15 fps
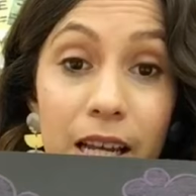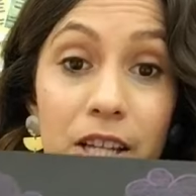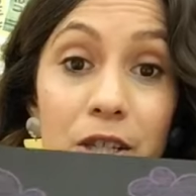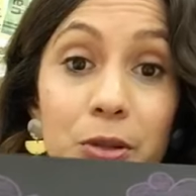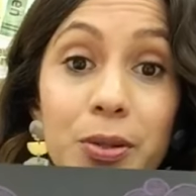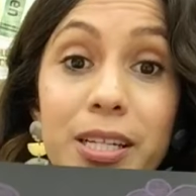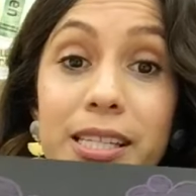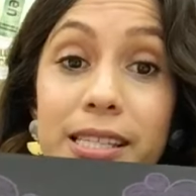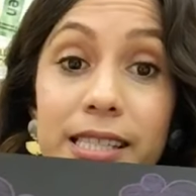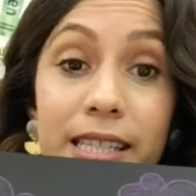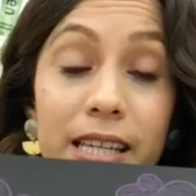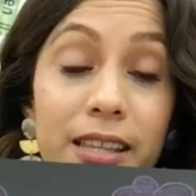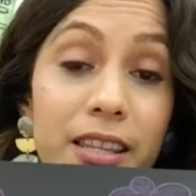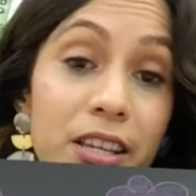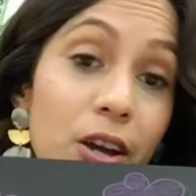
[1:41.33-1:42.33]
You can
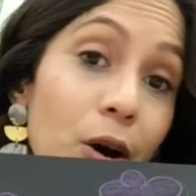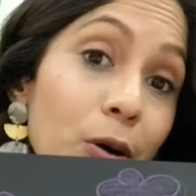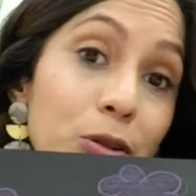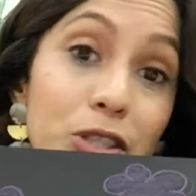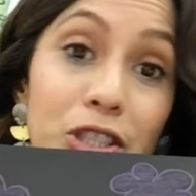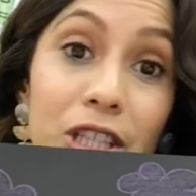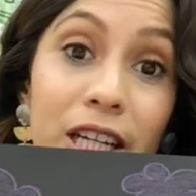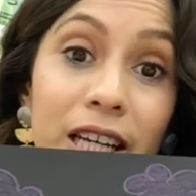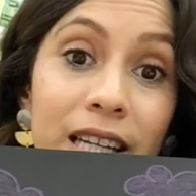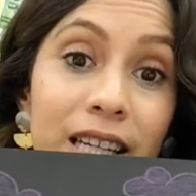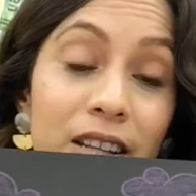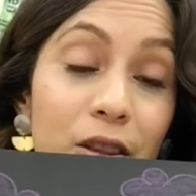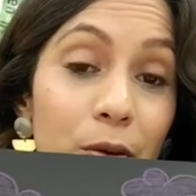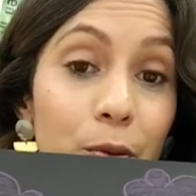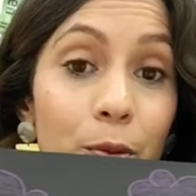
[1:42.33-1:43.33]
see the ocean
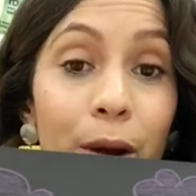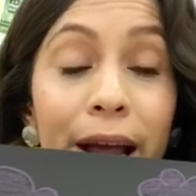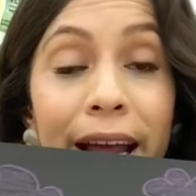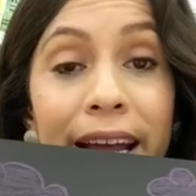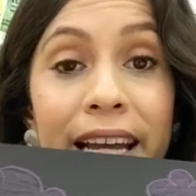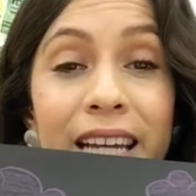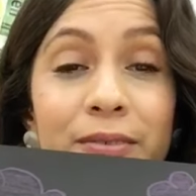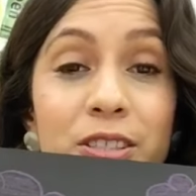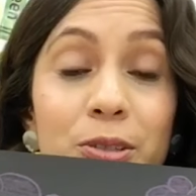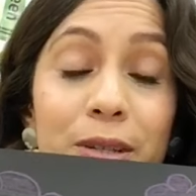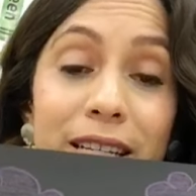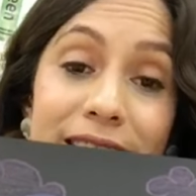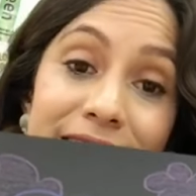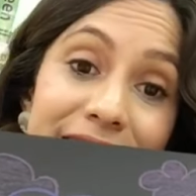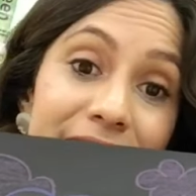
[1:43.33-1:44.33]
and the waves. You
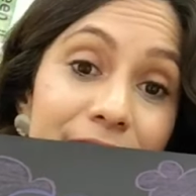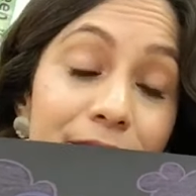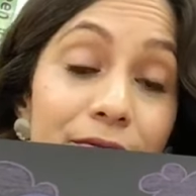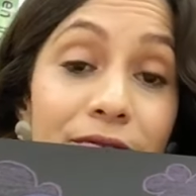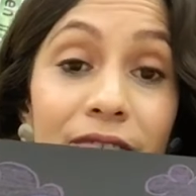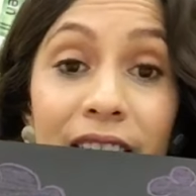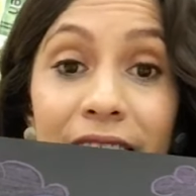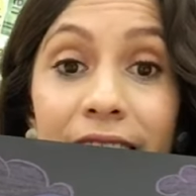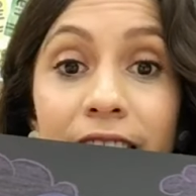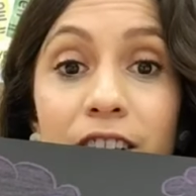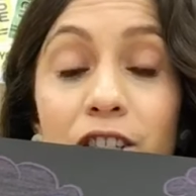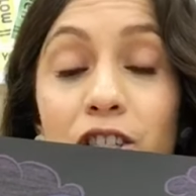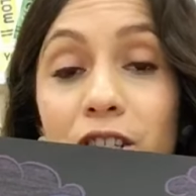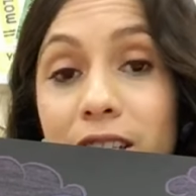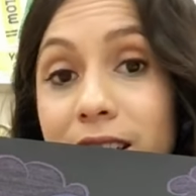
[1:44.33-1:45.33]
can see
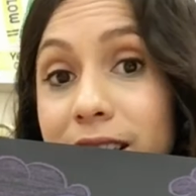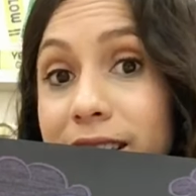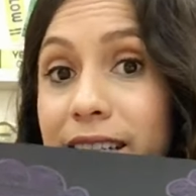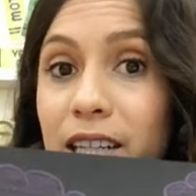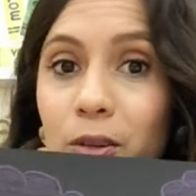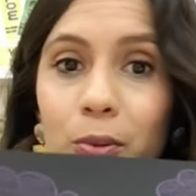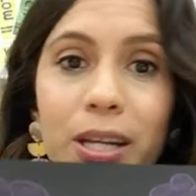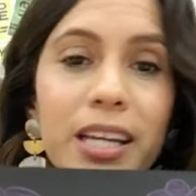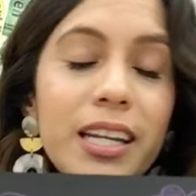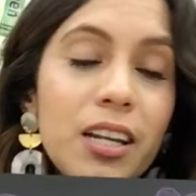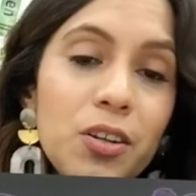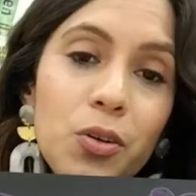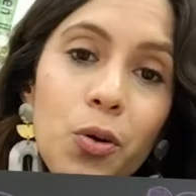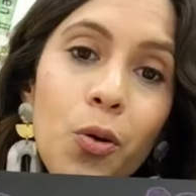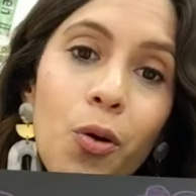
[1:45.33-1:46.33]
fish and seaweed
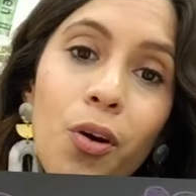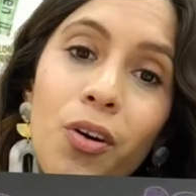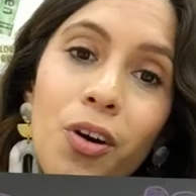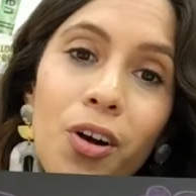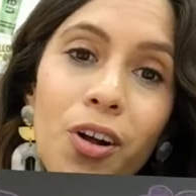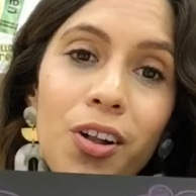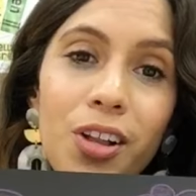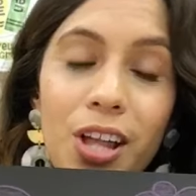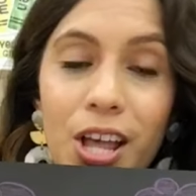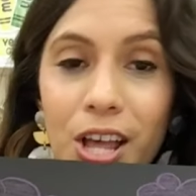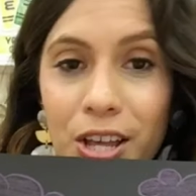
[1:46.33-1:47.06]
and coral.